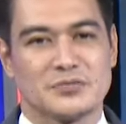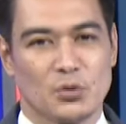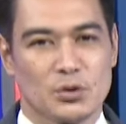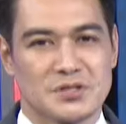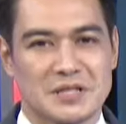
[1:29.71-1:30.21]

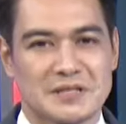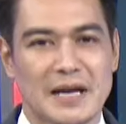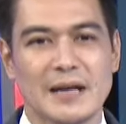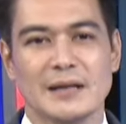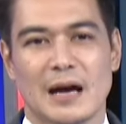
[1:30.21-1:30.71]
forces
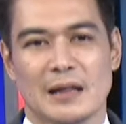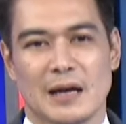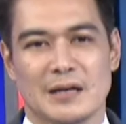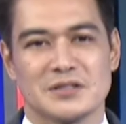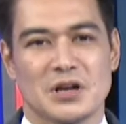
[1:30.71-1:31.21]
and
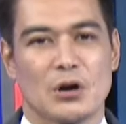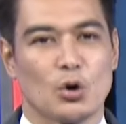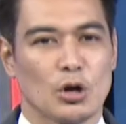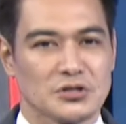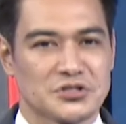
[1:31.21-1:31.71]
allies are
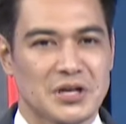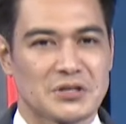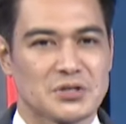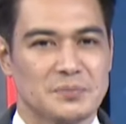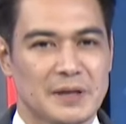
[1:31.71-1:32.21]
all
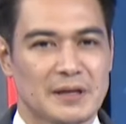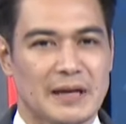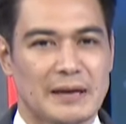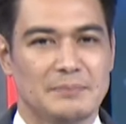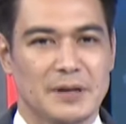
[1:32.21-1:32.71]
set to build
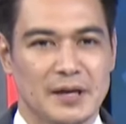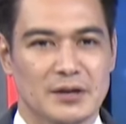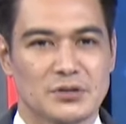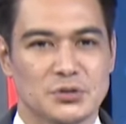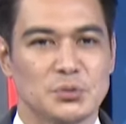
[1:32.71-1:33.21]
a
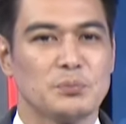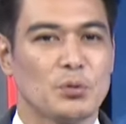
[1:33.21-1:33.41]
pier to